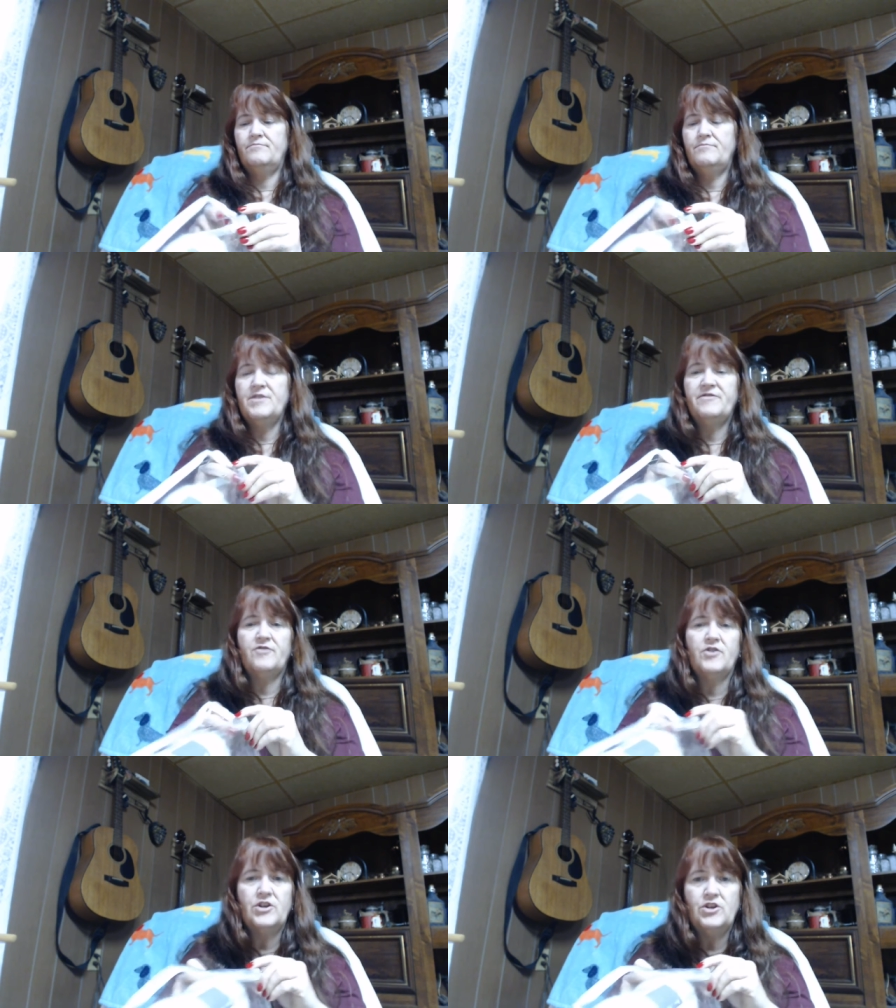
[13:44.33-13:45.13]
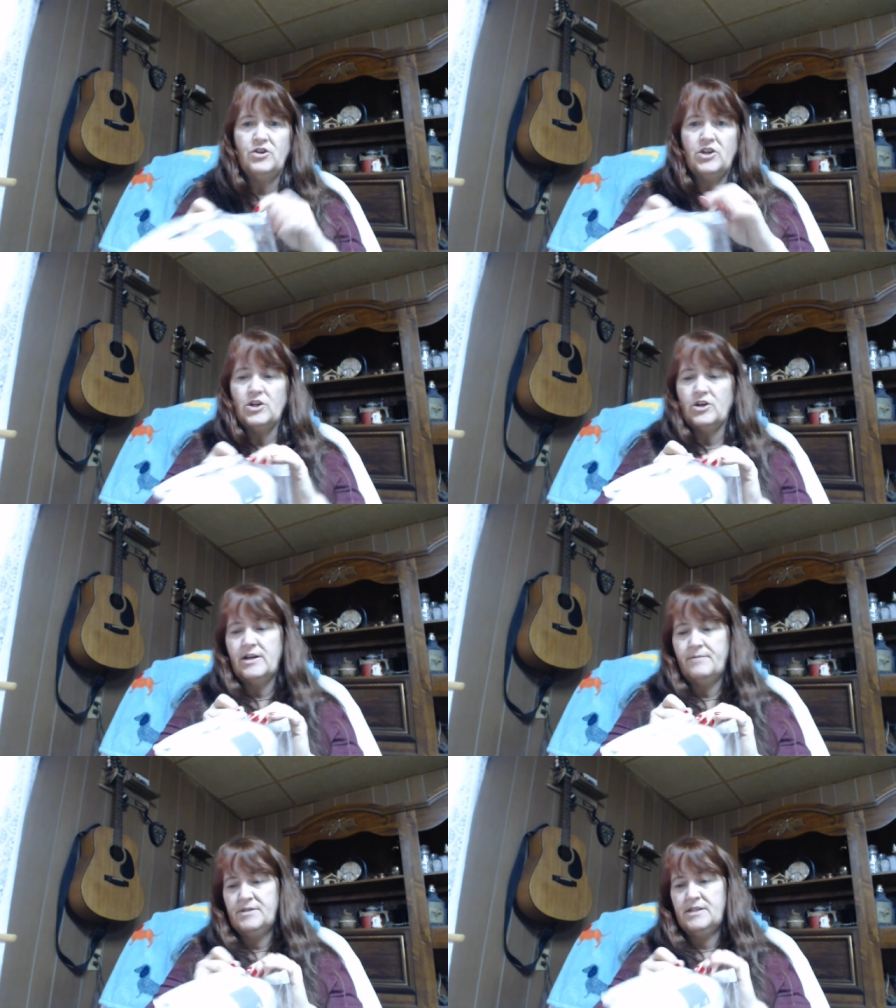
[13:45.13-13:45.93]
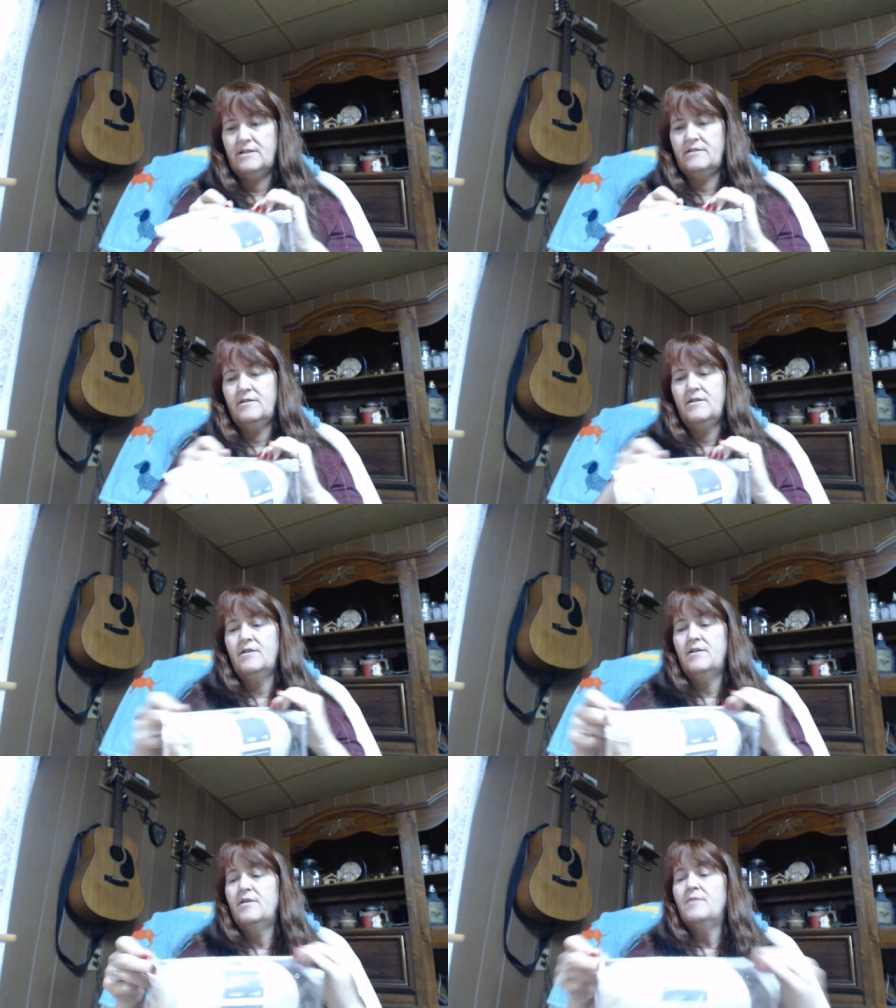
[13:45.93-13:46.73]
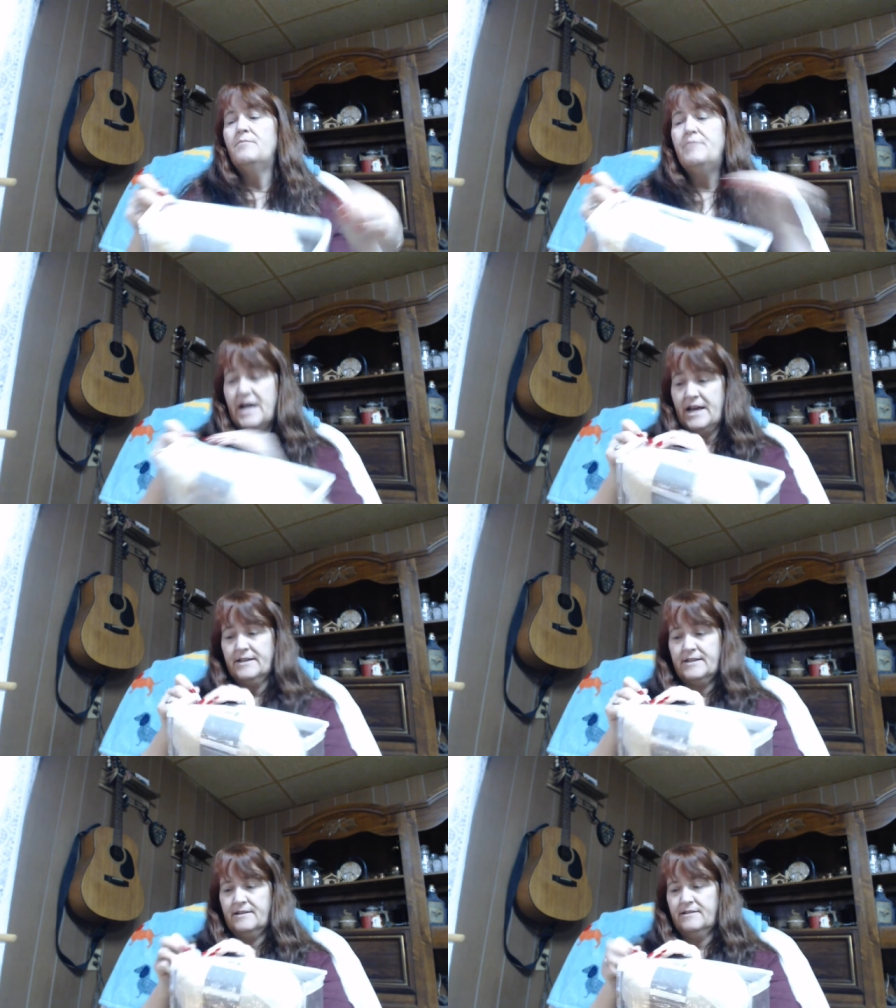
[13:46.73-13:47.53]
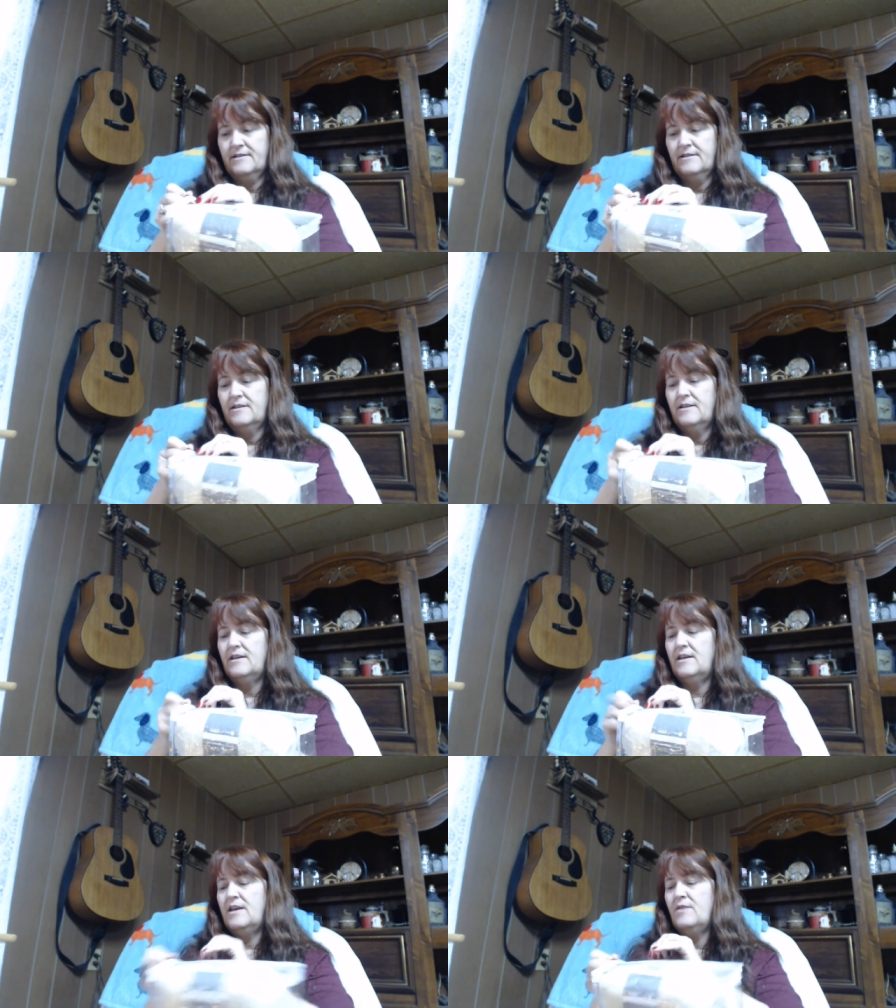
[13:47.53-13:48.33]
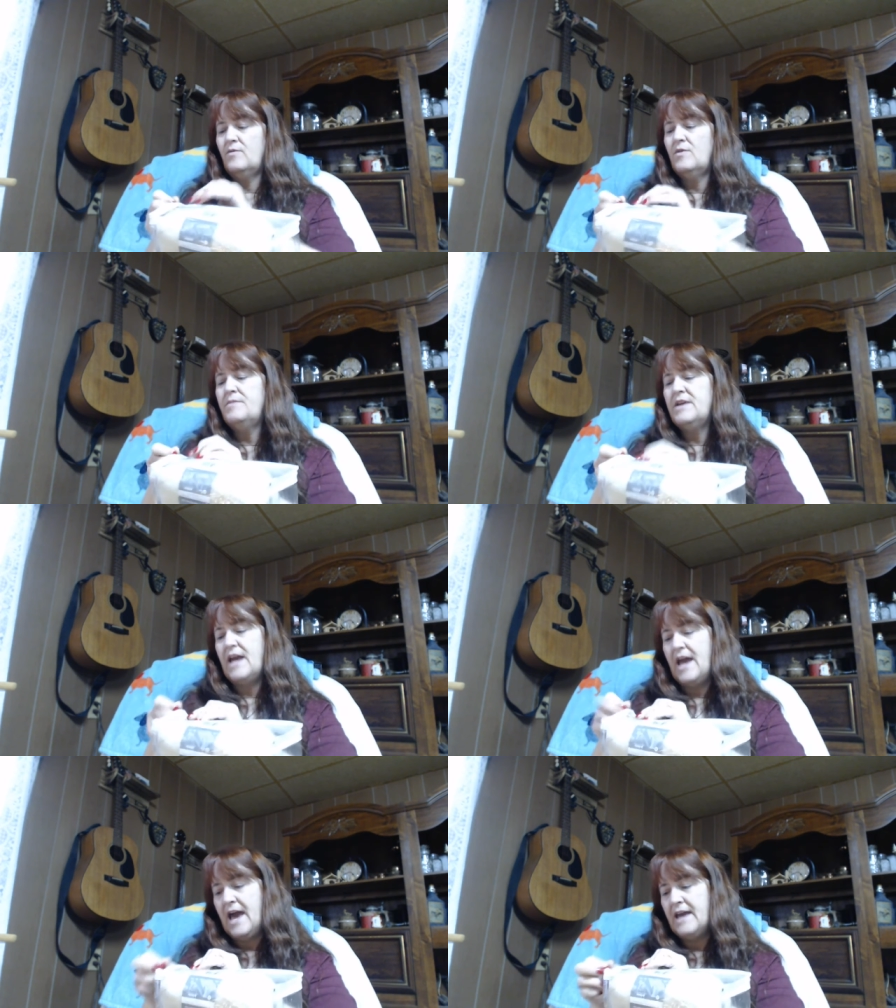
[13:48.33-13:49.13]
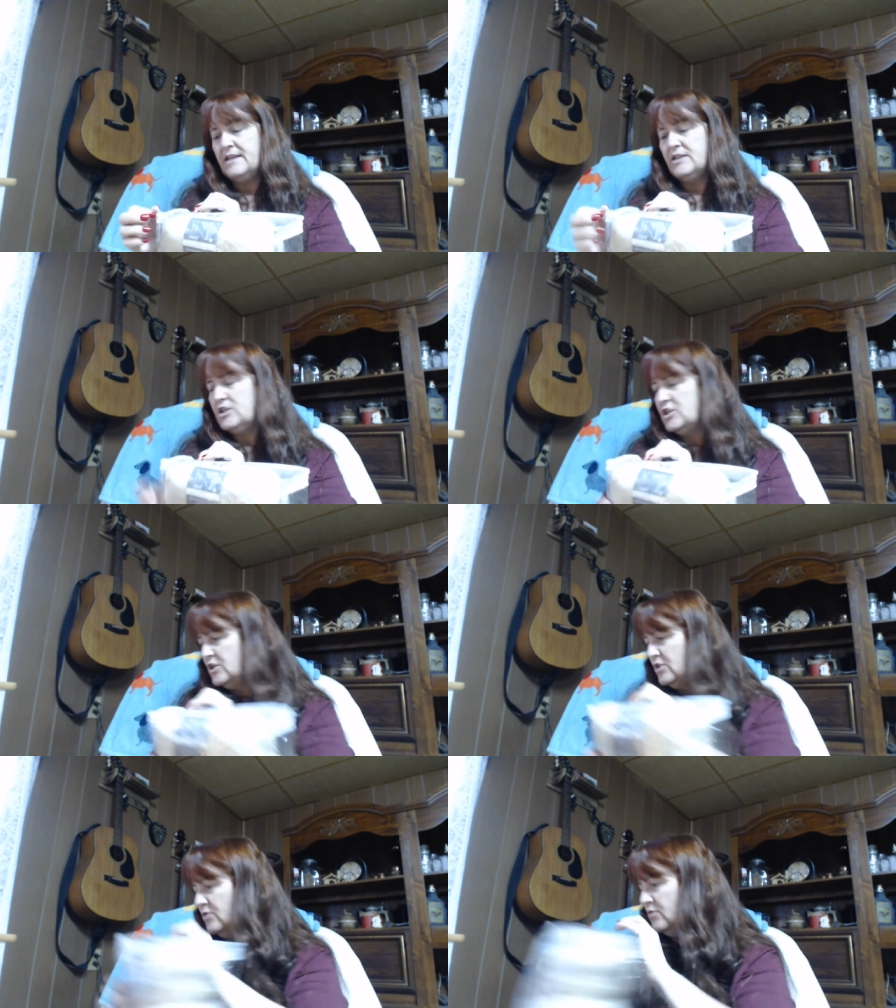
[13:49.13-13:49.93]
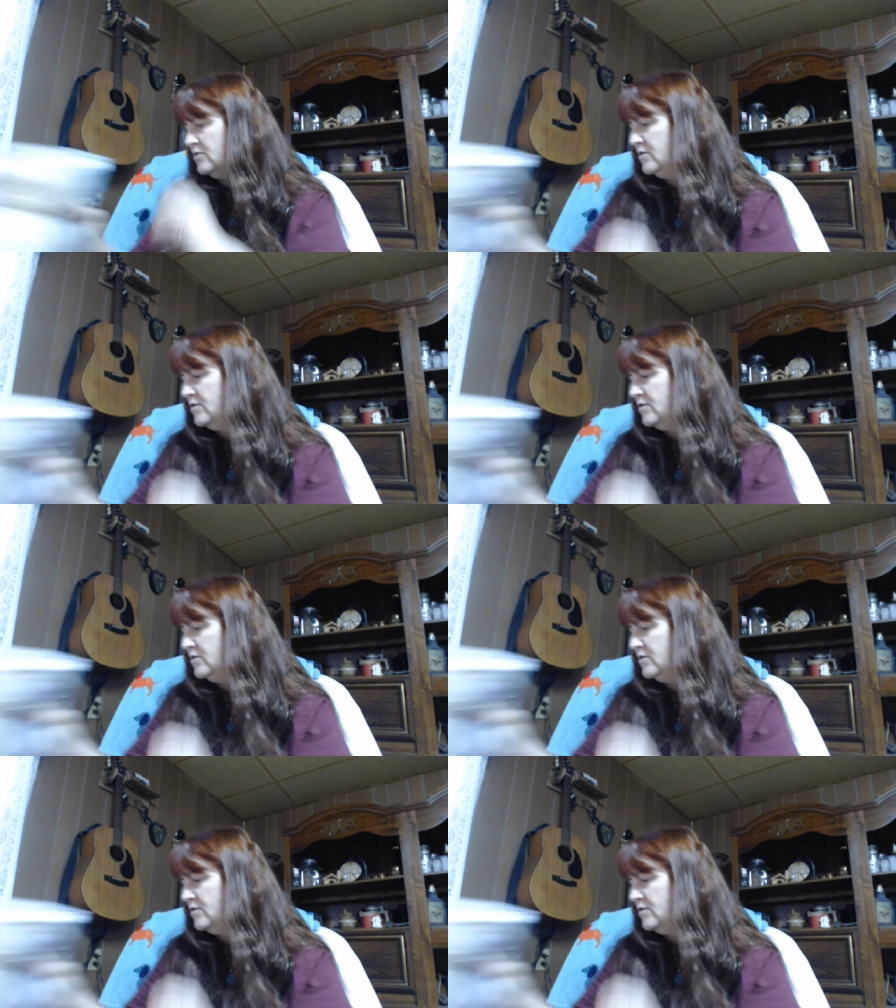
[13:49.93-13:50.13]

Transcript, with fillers: before the new year comes in. But it will be added to